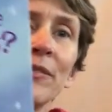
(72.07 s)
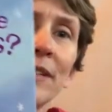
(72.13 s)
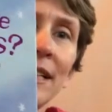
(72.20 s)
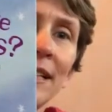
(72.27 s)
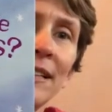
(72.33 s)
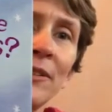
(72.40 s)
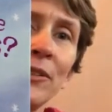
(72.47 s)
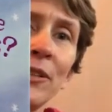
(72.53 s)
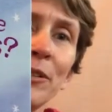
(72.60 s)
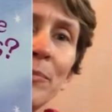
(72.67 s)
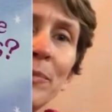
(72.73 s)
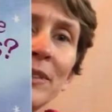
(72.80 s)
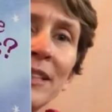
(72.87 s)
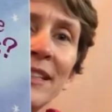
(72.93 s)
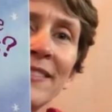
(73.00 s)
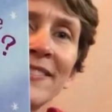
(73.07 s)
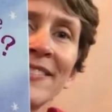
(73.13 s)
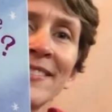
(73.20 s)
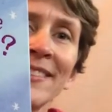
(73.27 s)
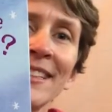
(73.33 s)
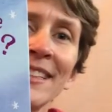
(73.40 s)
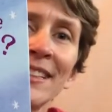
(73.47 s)
read Do You Believe
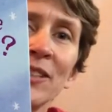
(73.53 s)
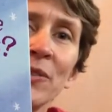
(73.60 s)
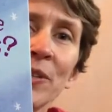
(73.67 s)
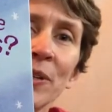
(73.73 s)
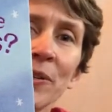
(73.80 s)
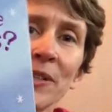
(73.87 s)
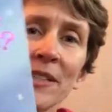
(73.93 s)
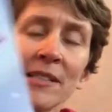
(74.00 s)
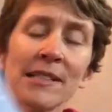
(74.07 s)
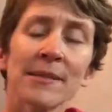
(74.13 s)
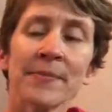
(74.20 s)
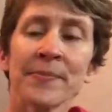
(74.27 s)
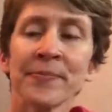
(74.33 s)
in Unicorns?